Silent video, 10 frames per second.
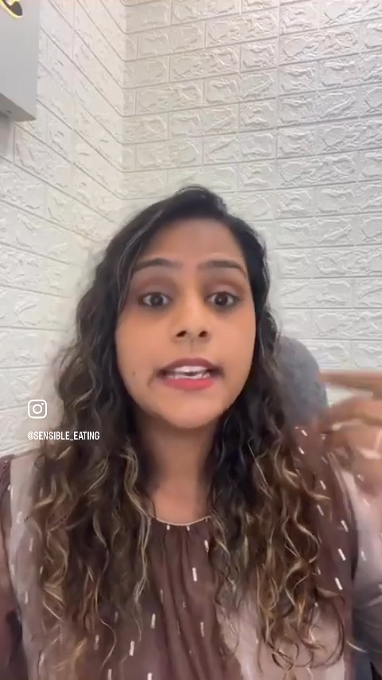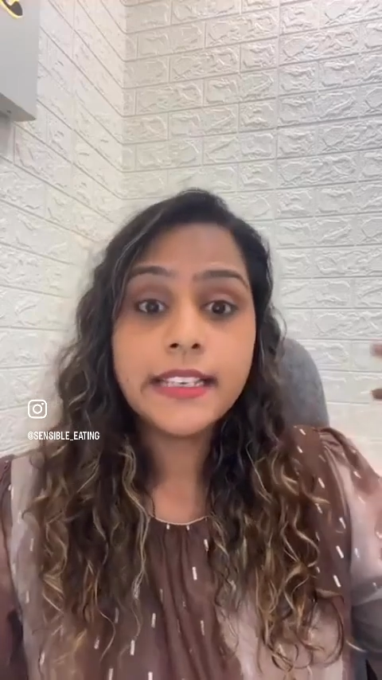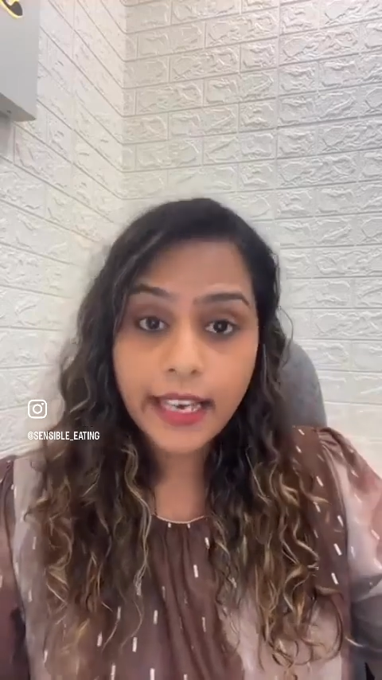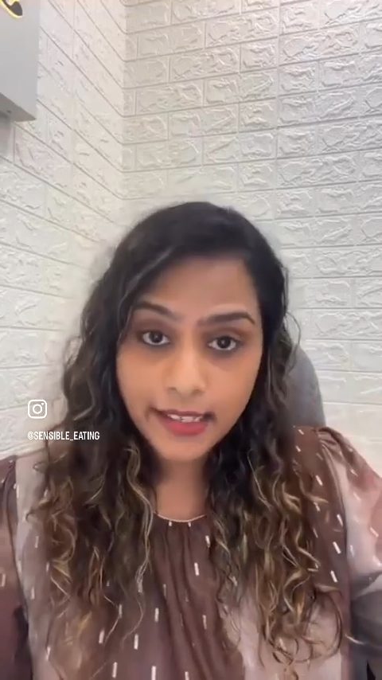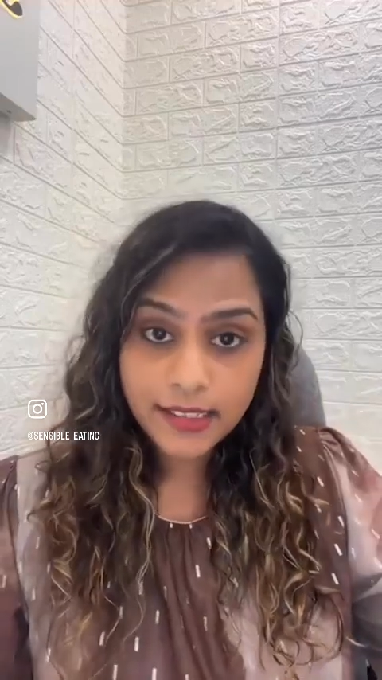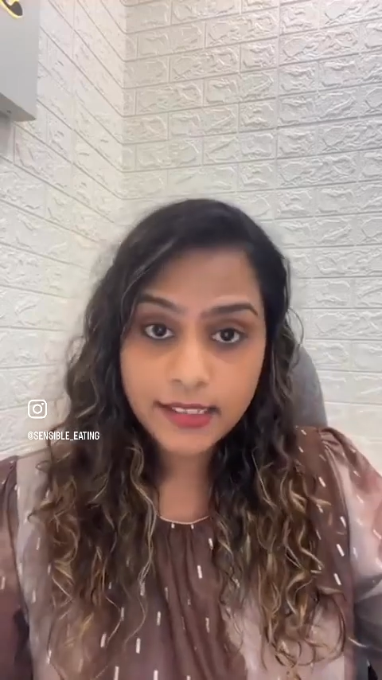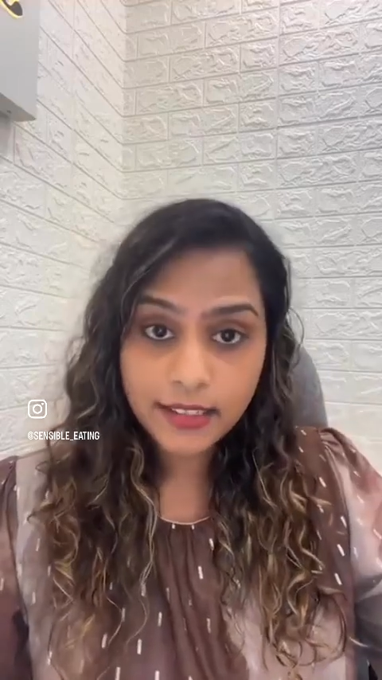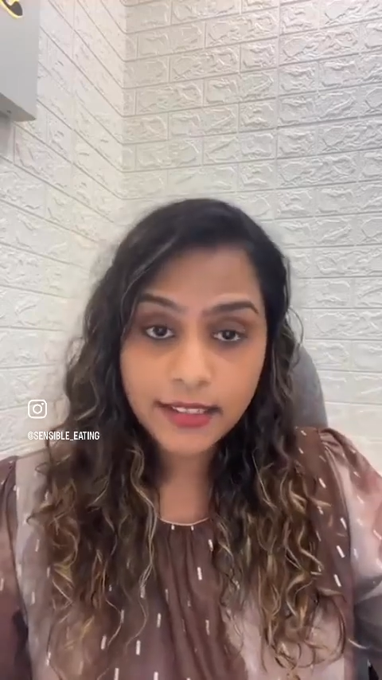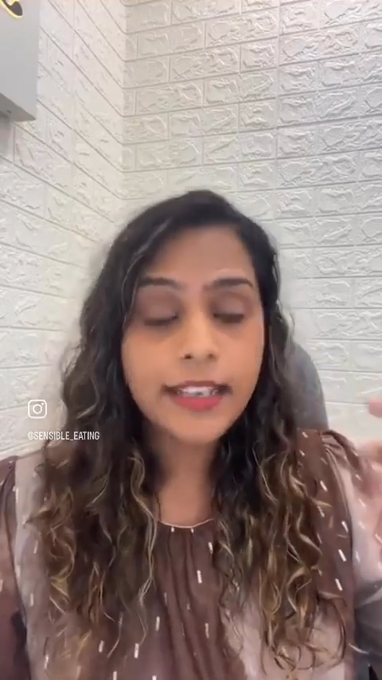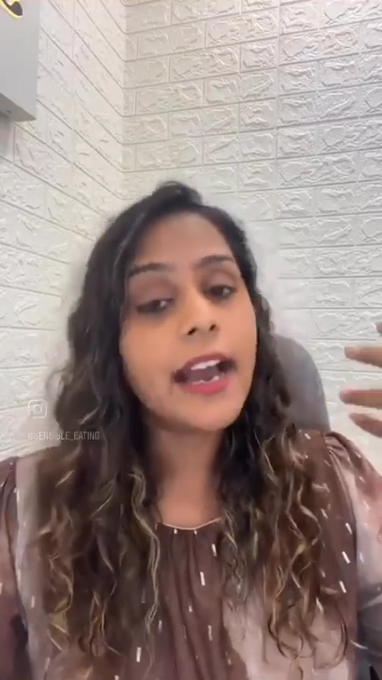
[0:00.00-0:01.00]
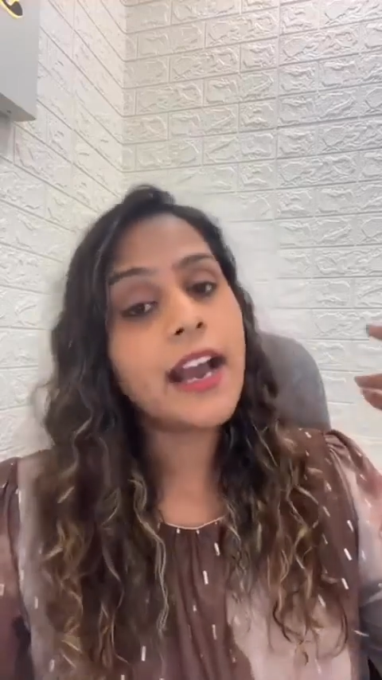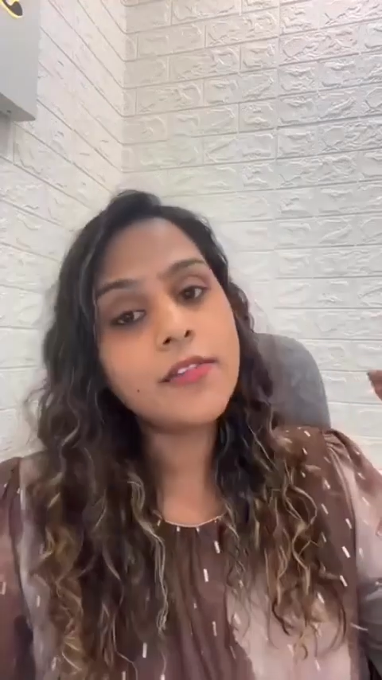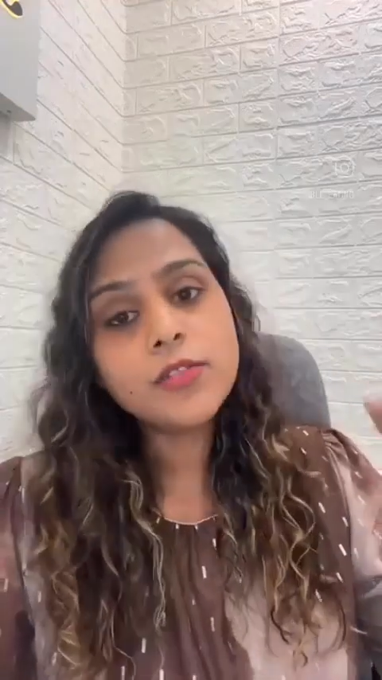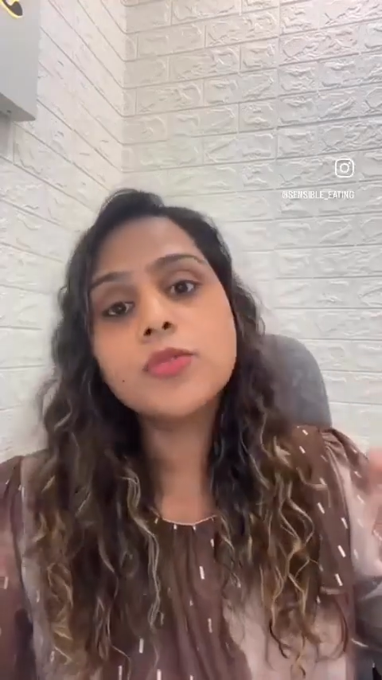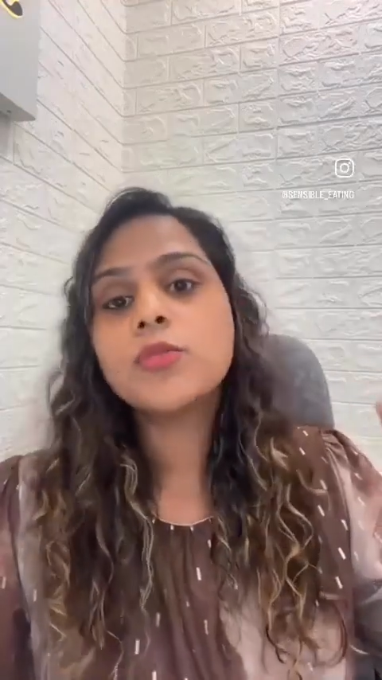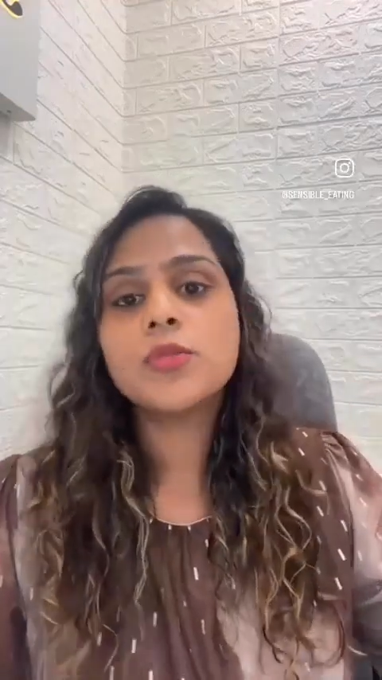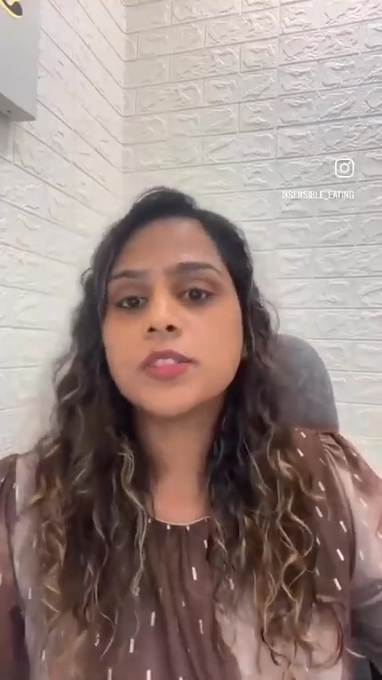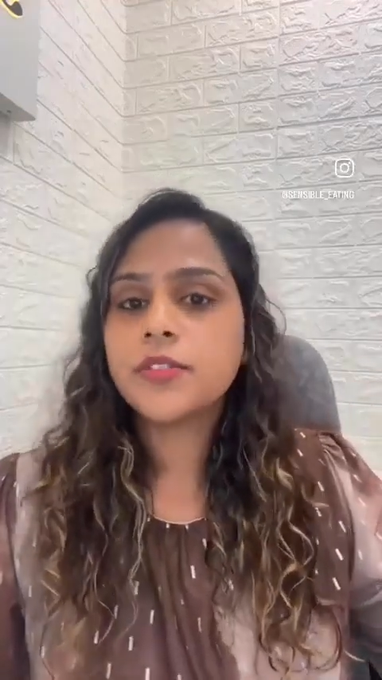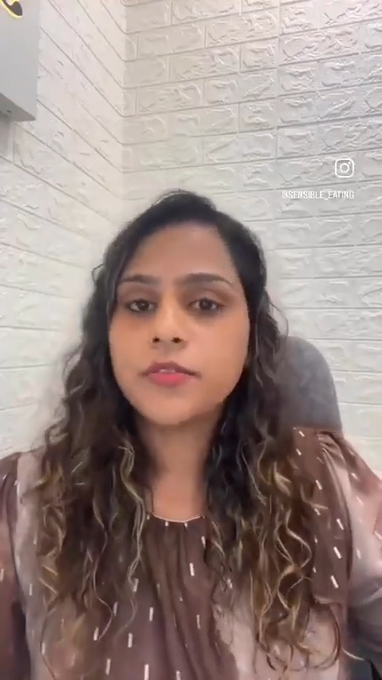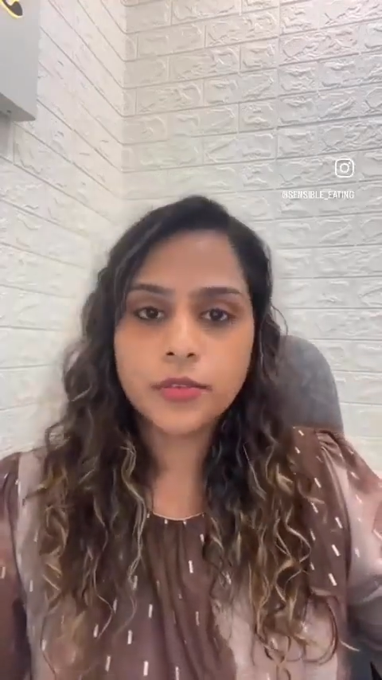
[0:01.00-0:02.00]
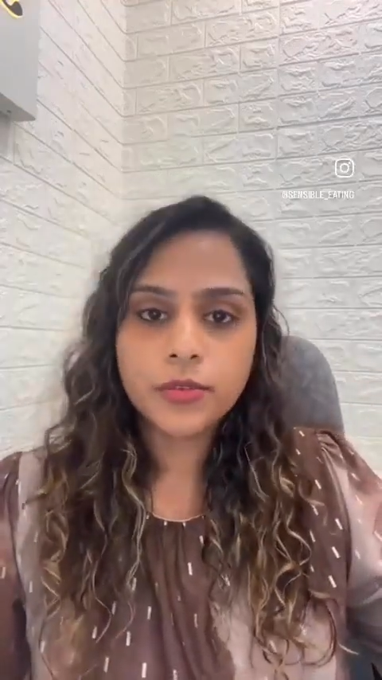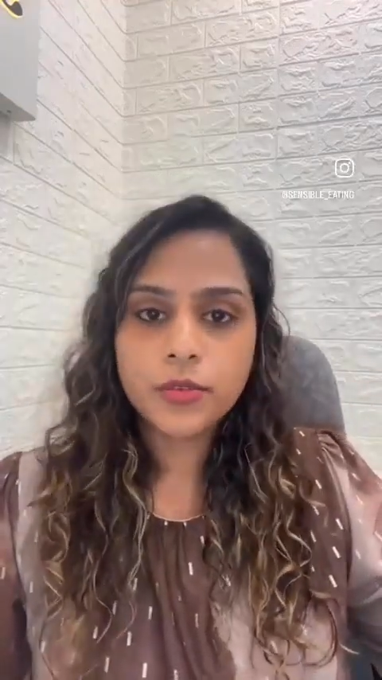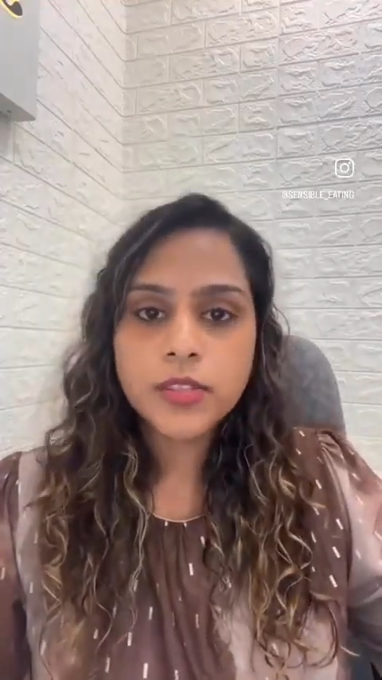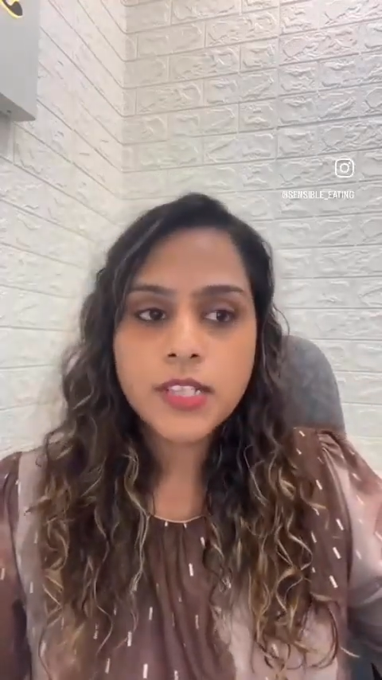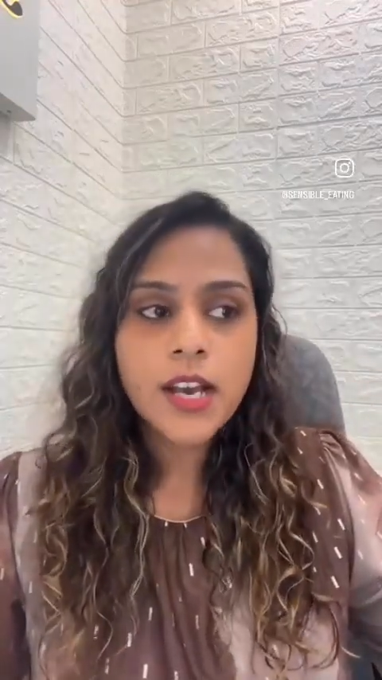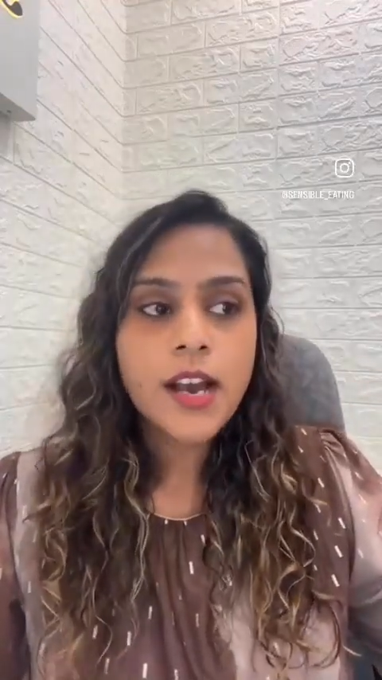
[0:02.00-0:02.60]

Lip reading: Yes, they have glucose and fructose,